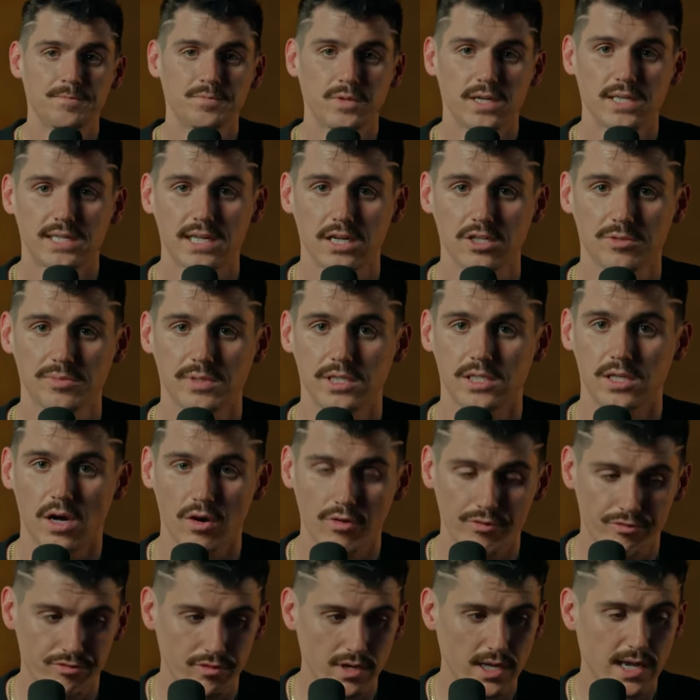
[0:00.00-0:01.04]
He tells me,
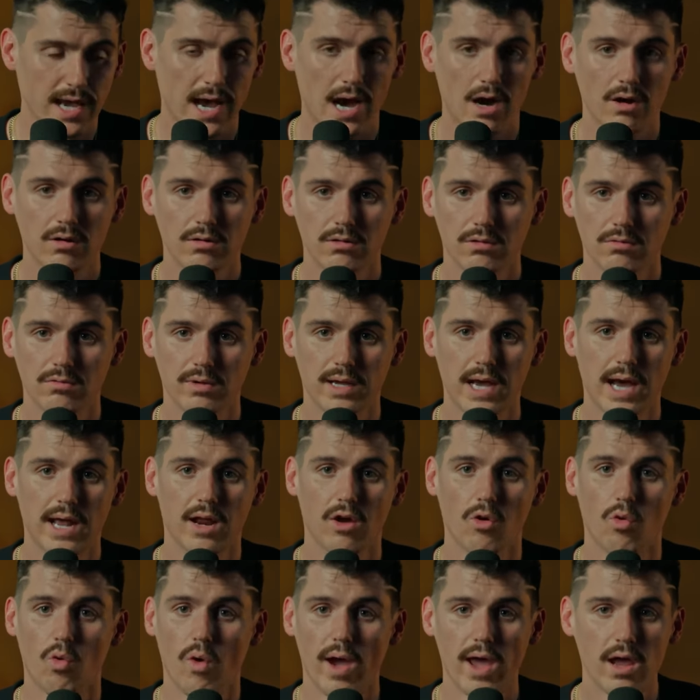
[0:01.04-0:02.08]
don't freak out. We got
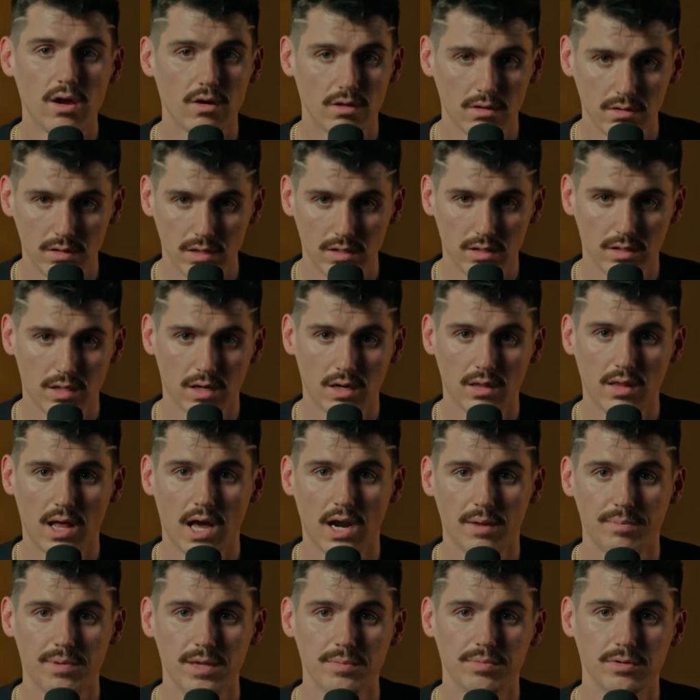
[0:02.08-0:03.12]
it way earlier than a
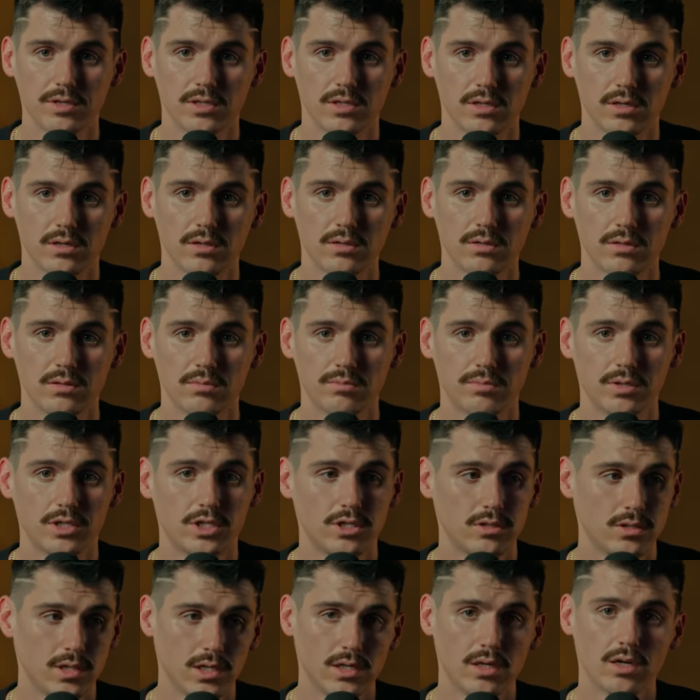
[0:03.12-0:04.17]
lot of people do, but
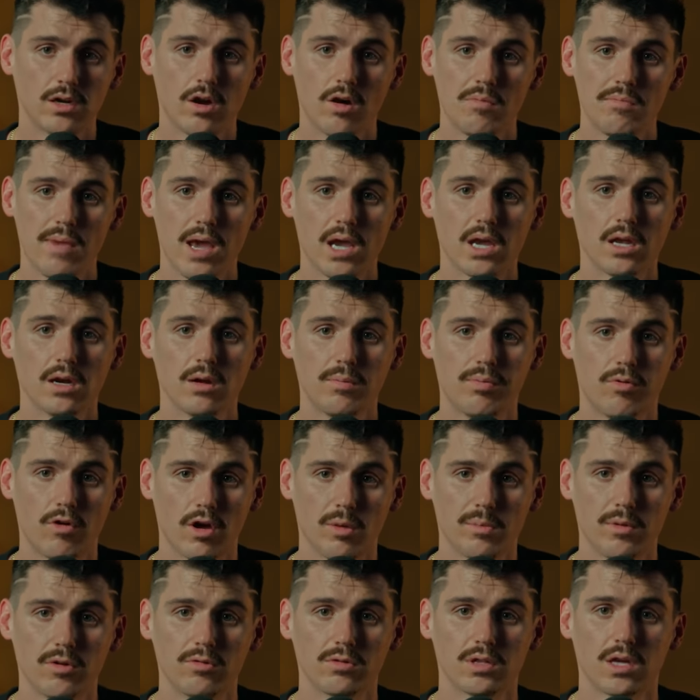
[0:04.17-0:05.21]
you need to go make an
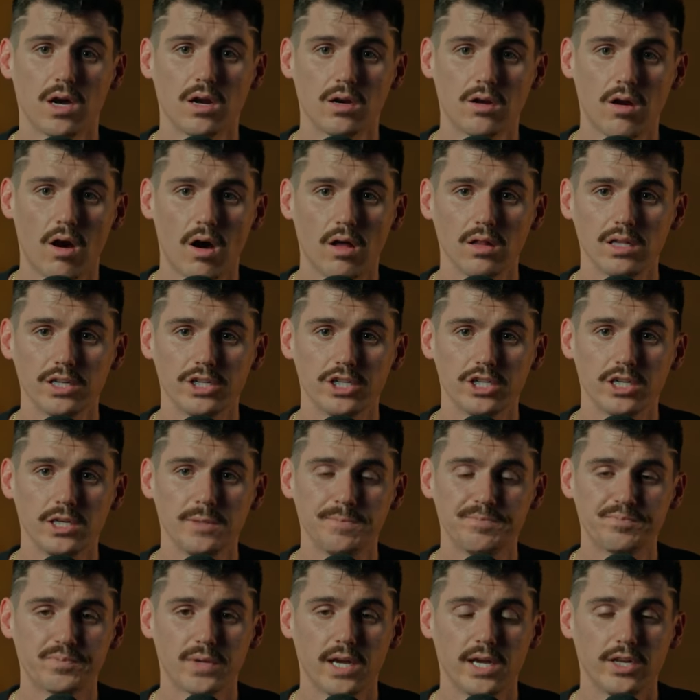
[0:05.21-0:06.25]
appointment with oncology
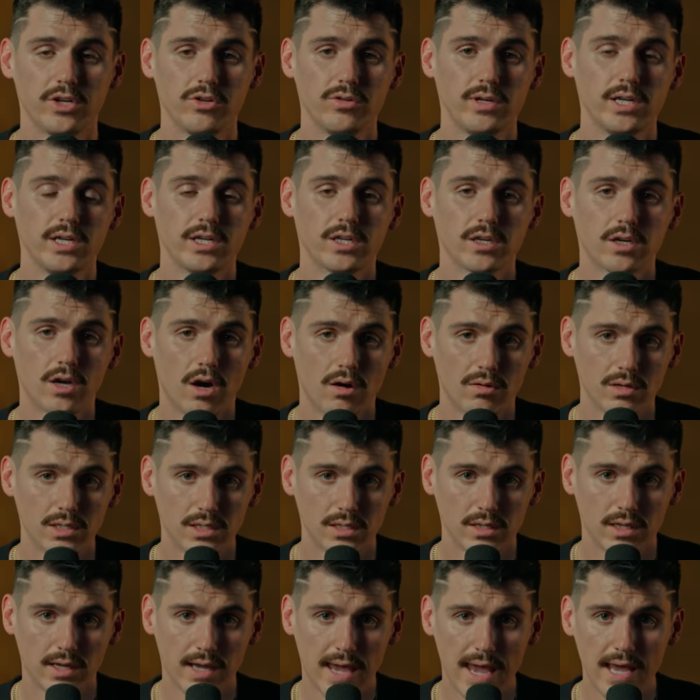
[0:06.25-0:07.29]
and you need to go into
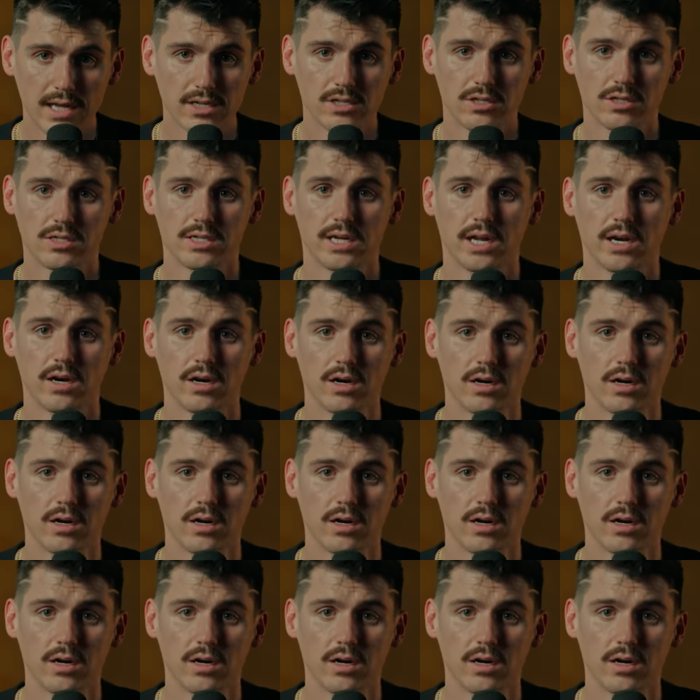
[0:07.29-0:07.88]
the cancer center.